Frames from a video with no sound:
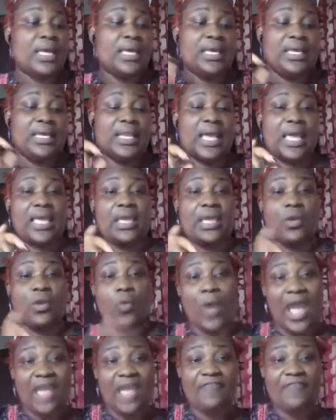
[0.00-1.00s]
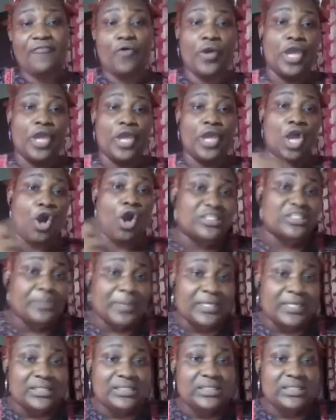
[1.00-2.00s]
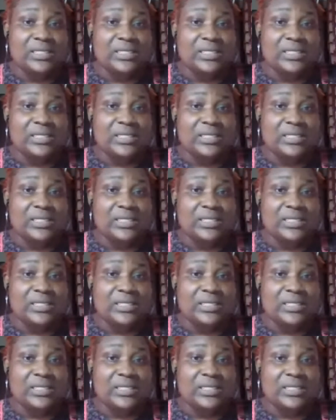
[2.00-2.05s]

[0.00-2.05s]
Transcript: either a wife or a husband.